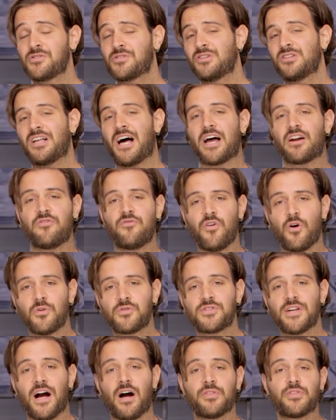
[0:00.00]
There's a lot of
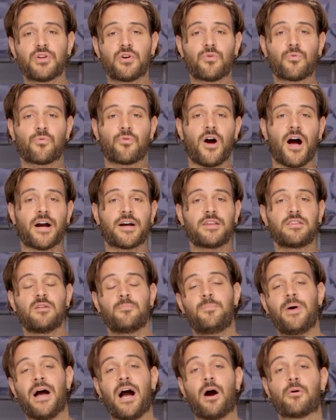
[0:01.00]
folks out there rocking
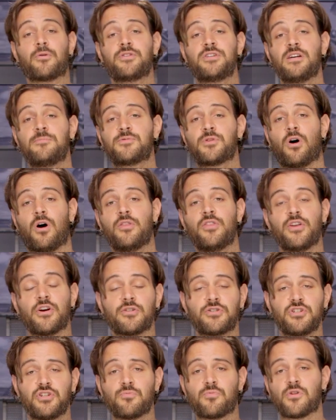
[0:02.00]
the power tips on
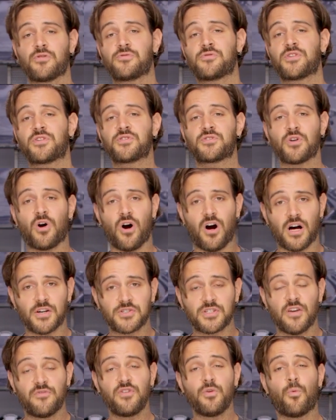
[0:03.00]
their Two Brothers
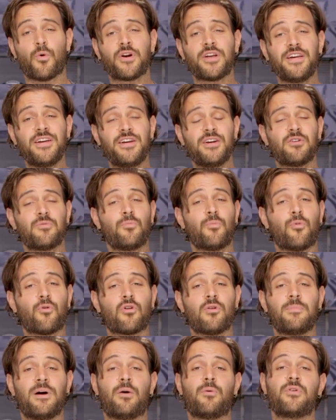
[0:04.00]
exhaust. If you want to hear
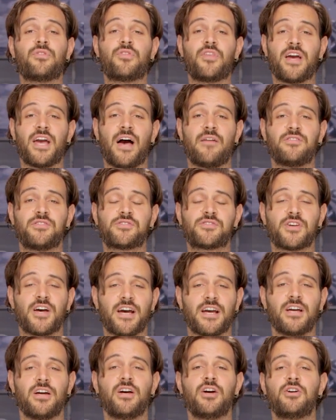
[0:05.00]
more about what they have to
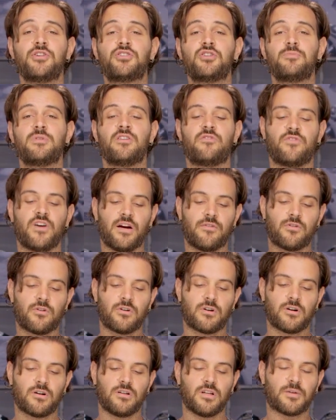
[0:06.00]
say, do me a
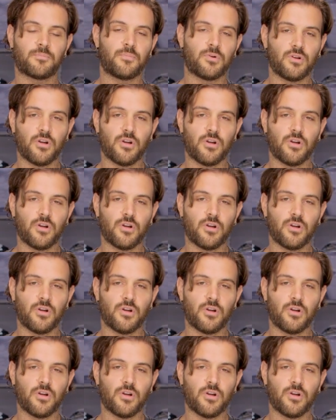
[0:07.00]
favor, click